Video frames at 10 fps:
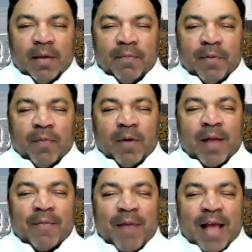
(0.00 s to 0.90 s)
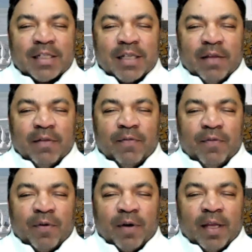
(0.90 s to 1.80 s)
But what I'm asking
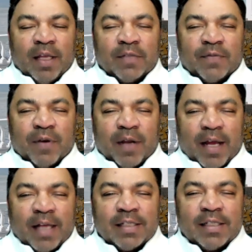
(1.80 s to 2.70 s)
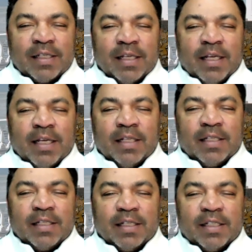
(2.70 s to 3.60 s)
for is for us
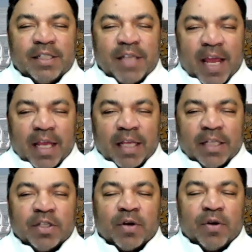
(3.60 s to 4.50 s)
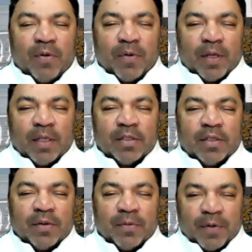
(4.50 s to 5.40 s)
to change according
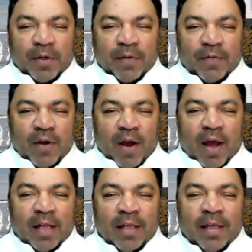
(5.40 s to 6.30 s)
to the word of God.